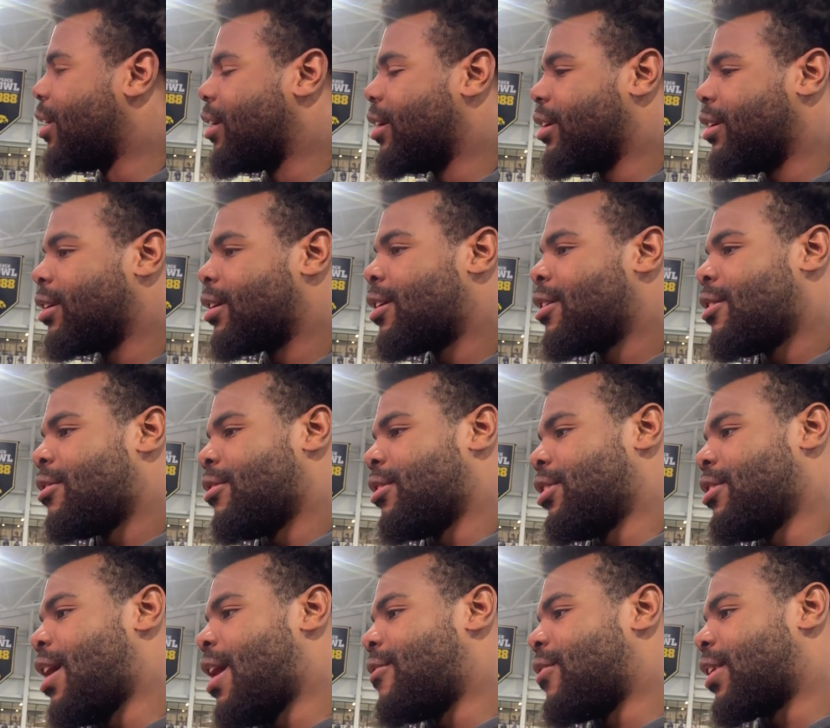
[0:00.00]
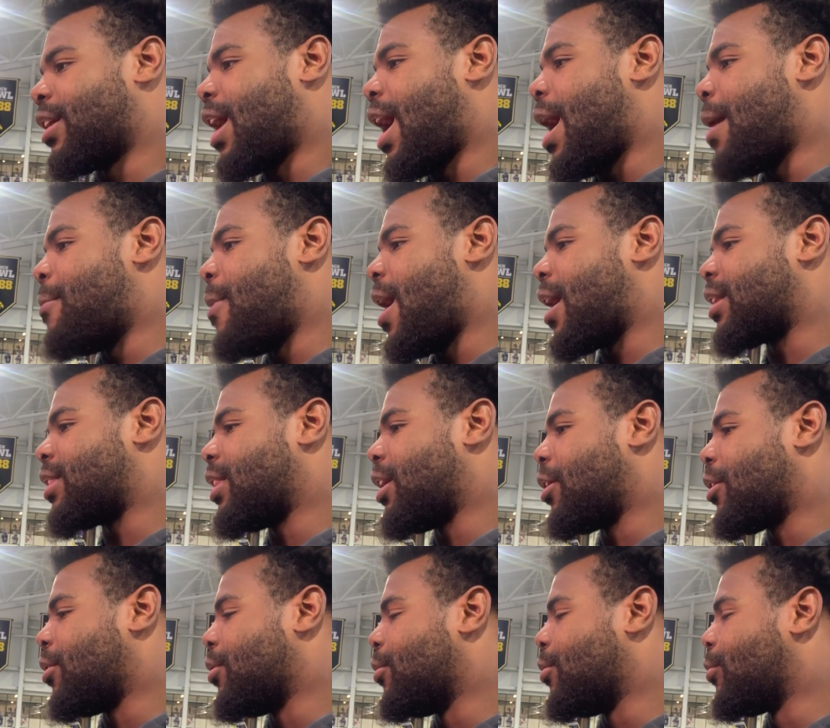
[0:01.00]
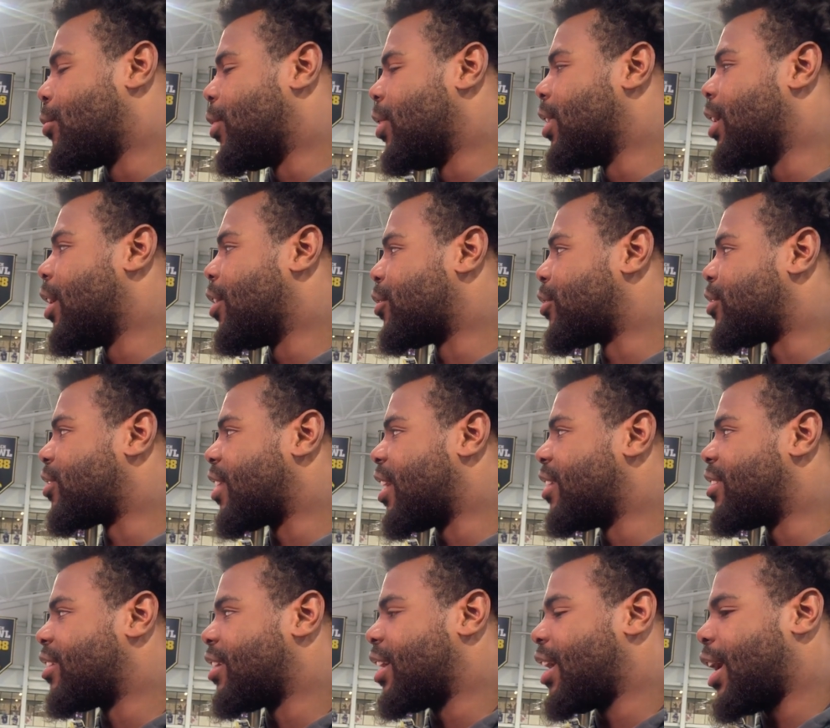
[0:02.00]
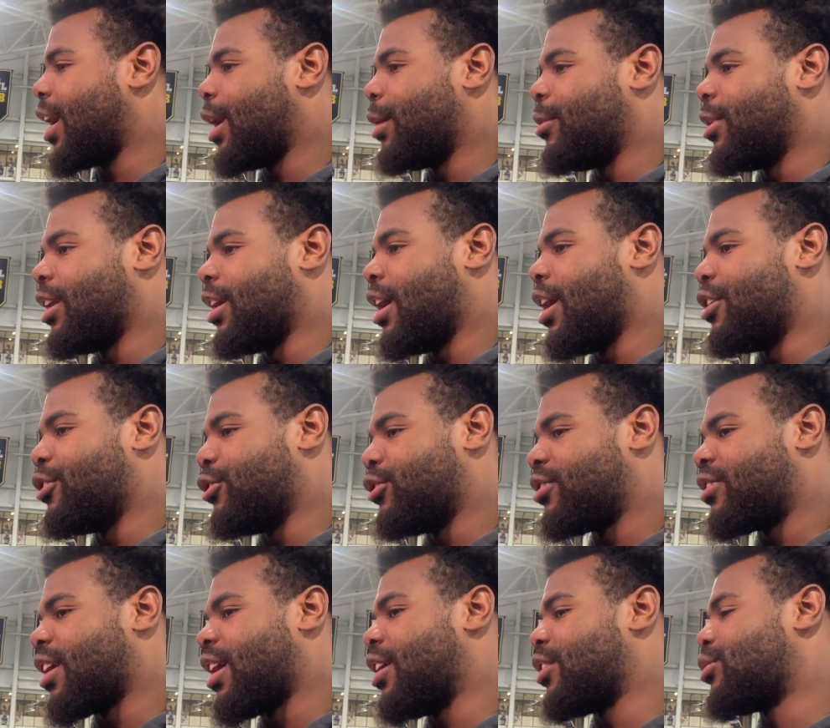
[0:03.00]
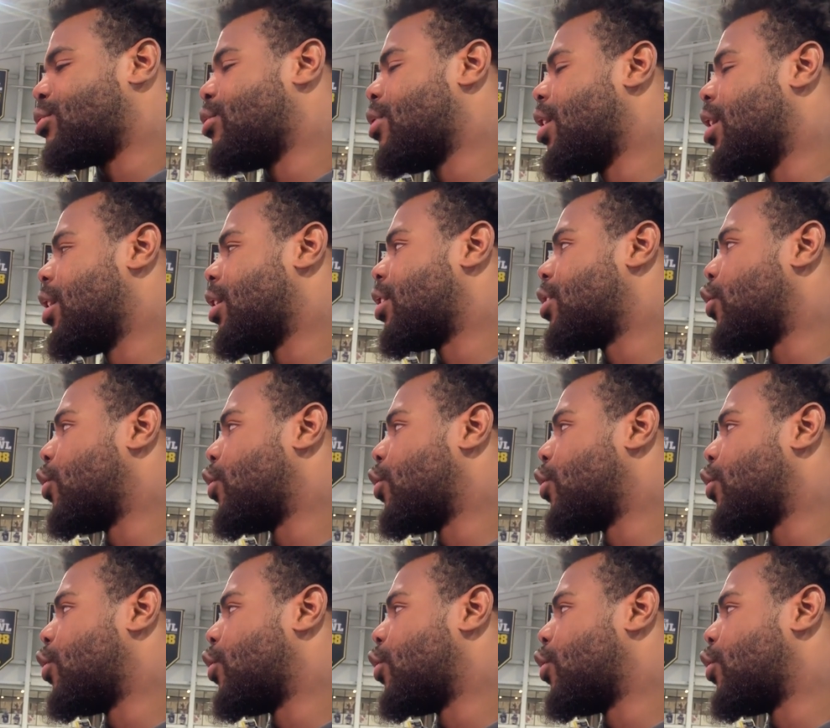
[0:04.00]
And when you have a guy back there who really understands the game and he understands what